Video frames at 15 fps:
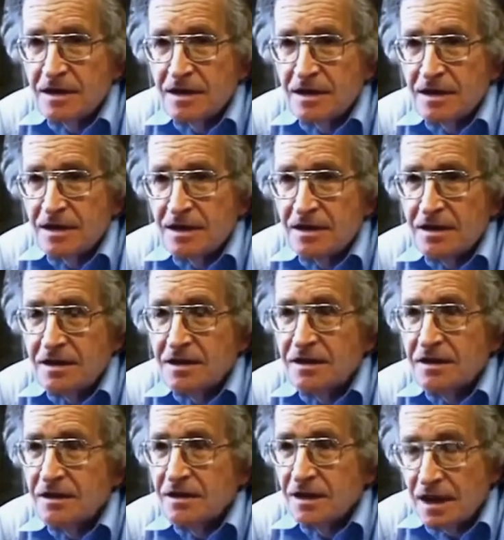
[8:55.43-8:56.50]
The
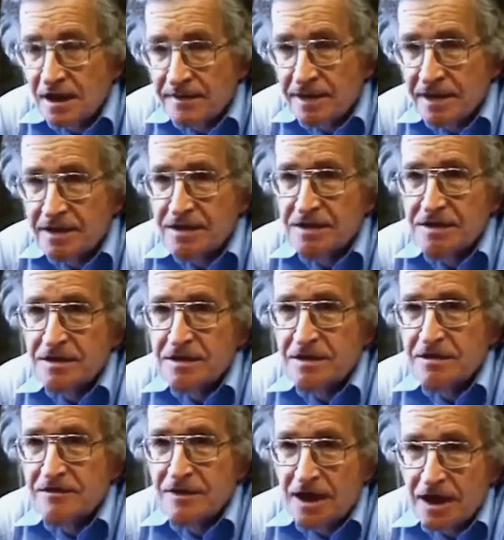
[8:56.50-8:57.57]
communists,
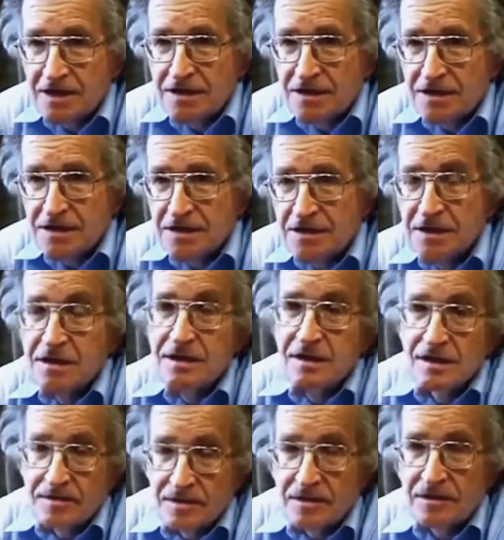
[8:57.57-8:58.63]
the fascists,
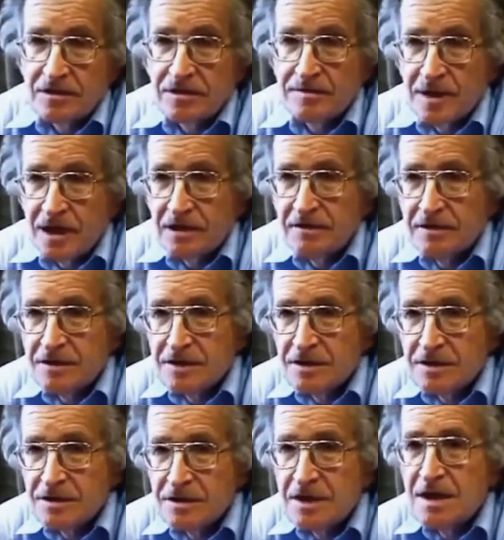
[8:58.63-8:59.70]
and the liberal
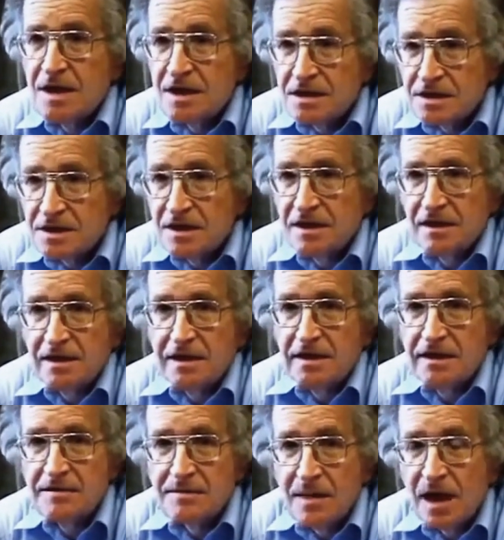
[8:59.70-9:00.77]
democracies
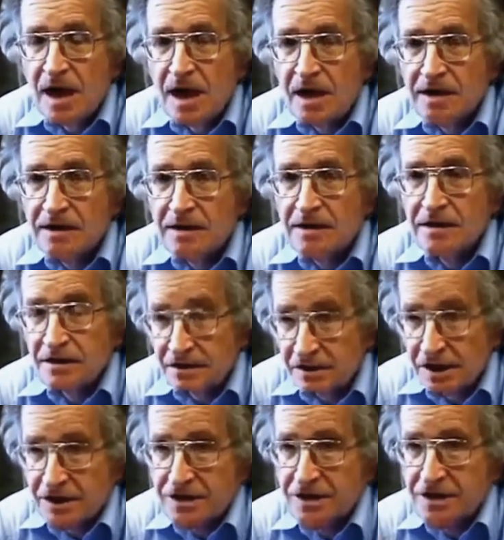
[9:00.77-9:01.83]
instantly combined to
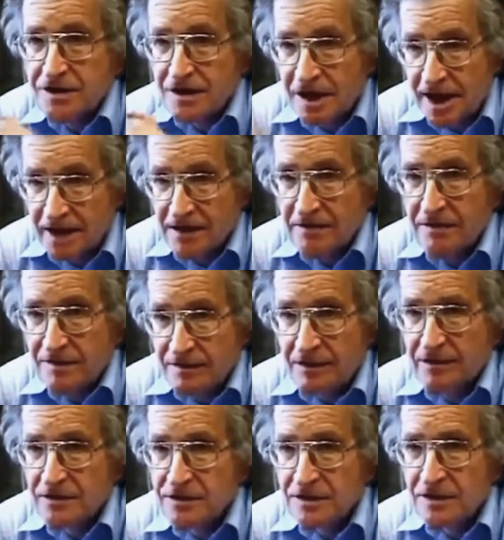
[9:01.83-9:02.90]
crush that
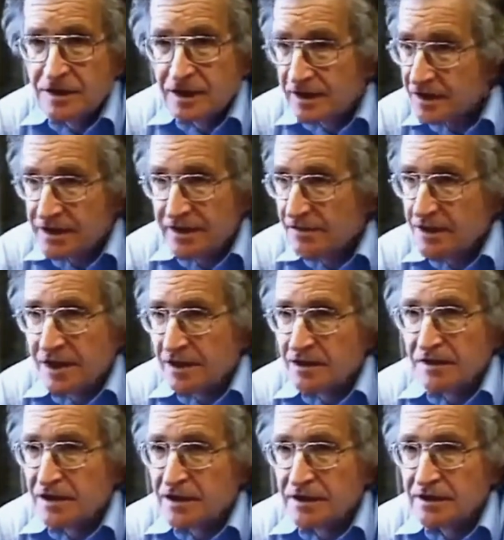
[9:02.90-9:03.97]
revolution that they were
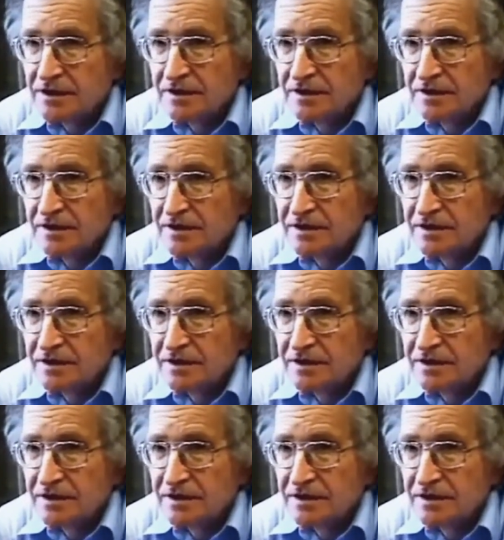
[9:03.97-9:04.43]
not going to